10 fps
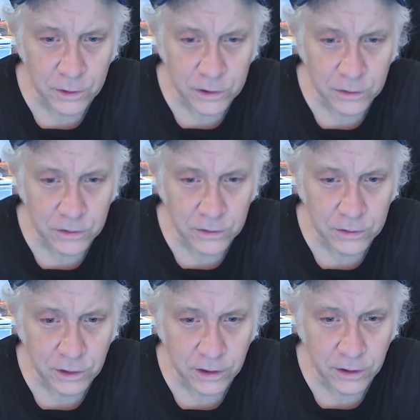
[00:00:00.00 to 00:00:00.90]
which is
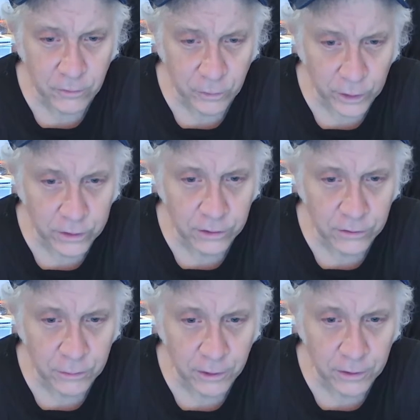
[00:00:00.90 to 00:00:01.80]
the city of
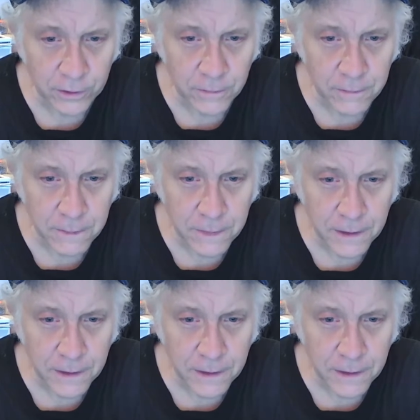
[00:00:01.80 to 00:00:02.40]
Wilkinsburg,